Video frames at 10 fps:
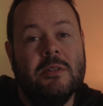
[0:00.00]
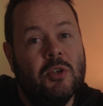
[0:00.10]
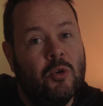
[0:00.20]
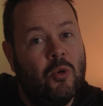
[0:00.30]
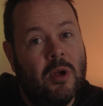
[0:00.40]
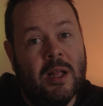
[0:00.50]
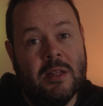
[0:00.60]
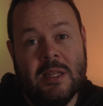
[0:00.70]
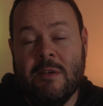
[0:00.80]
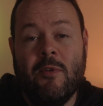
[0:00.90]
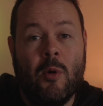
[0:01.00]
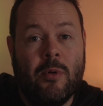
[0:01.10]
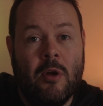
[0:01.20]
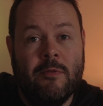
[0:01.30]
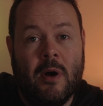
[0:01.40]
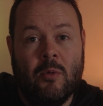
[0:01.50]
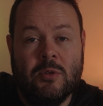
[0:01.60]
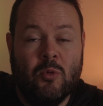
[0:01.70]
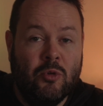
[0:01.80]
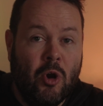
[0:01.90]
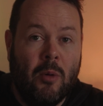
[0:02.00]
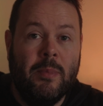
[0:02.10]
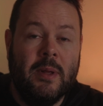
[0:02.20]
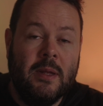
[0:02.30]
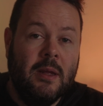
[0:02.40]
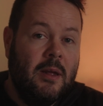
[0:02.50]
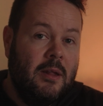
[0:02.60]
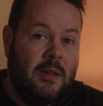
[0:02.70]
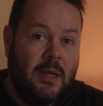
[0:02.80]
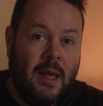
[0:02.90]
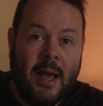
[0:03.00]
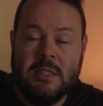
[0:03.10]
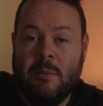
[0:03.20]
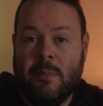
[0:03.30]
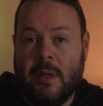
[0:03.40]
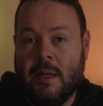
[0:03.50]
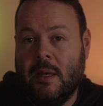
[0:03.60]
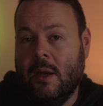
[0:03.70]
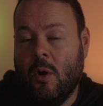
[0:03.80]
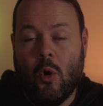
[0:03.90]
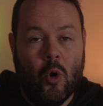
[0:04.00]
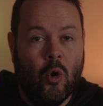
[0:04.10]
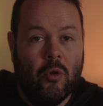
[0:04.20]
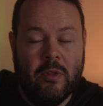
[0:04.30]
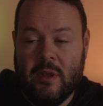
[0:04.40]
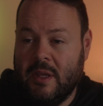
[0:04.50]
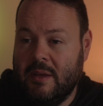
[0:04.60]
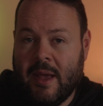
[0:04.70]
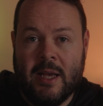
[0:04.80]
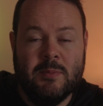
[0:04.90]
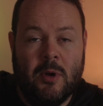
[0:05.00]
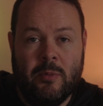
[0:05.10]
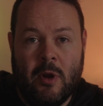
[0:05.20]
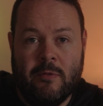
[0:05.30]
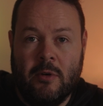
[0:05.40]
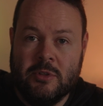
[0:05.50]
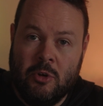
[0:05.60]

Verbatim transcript: to a default profile, which will not be the XMP or the Expo profile.